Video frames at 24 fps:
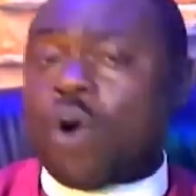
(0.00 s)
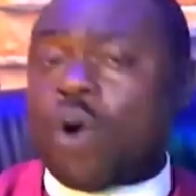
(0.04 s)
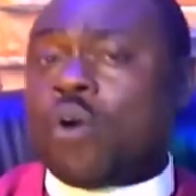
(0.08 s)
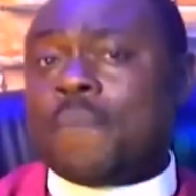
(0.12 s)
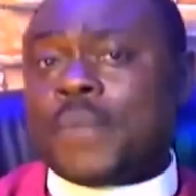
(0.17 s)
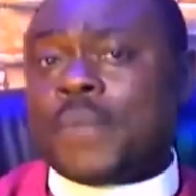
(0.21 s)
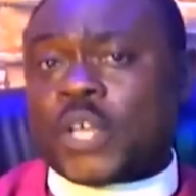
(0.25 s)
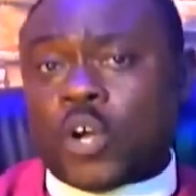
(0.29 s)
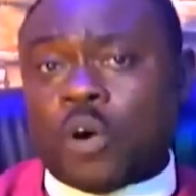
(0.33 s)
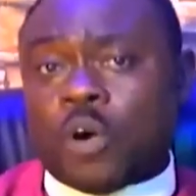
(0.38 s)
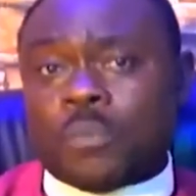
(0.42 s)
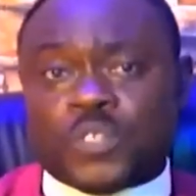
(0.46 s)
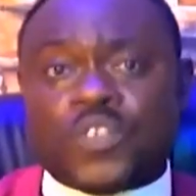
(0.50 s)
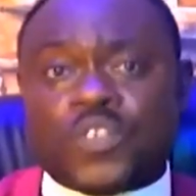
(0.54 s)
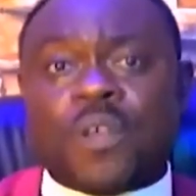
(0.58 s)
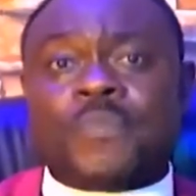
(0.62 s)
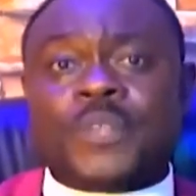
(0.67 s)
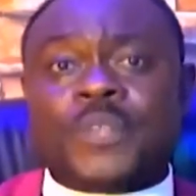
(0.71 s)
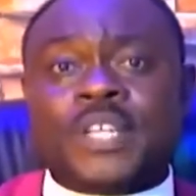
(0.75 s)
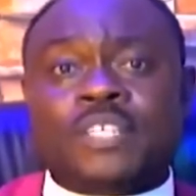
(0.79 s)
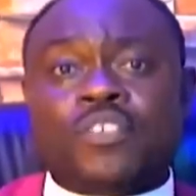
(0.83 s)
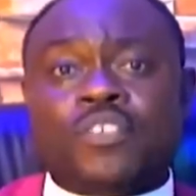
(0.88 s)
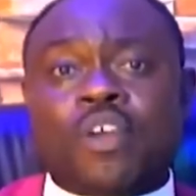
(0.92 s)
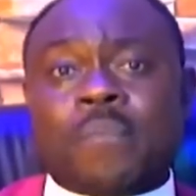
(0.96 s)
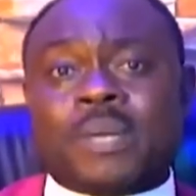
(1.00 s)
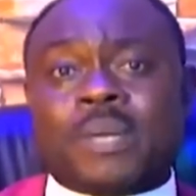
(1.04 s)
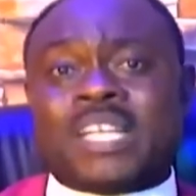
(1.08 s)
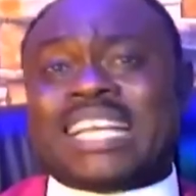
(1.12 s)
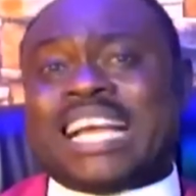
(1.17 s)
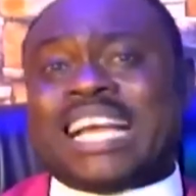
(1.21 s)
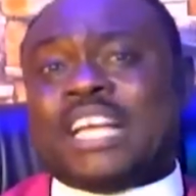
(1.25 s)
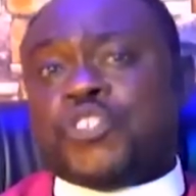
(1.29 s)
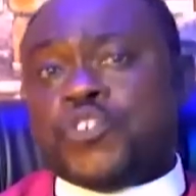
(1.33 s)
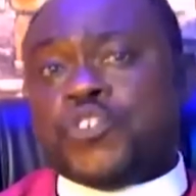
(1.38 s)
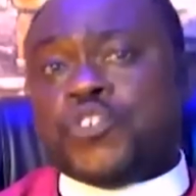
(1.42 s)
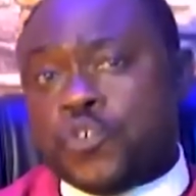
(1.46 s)
becomes something somebody
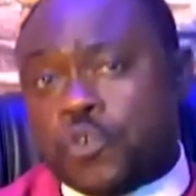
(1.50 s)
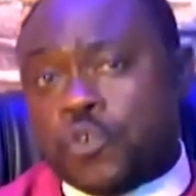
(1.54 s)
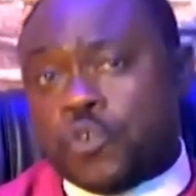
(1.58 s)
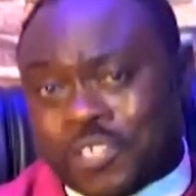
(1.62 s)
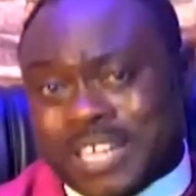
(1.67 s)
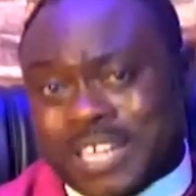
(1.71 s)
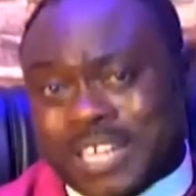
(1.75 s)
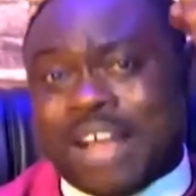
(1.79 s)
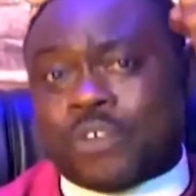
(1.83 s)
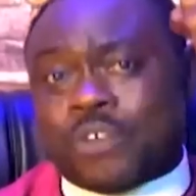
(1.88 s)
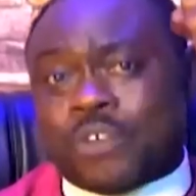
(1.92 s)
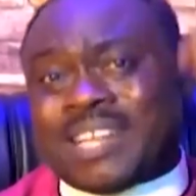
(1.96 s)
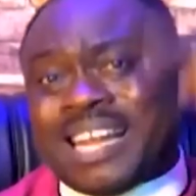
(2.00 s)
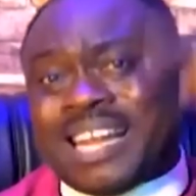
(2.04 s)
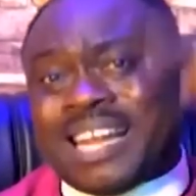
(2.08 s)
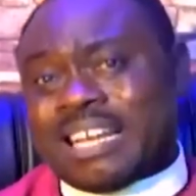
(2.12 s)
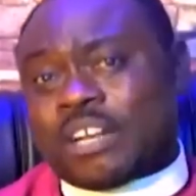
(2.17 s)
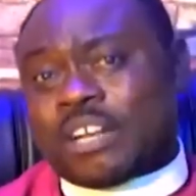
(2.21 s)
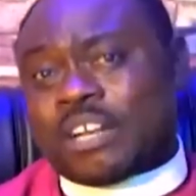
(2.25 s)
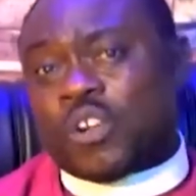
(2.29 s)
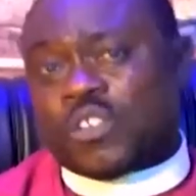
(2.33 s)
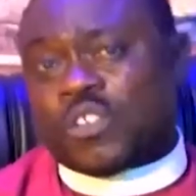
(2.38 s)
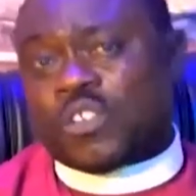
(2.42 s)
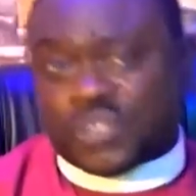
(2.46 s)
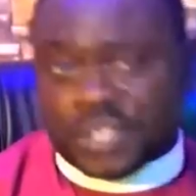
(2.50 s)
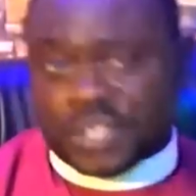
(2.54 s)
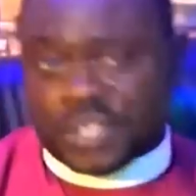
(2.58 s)
can use outside the country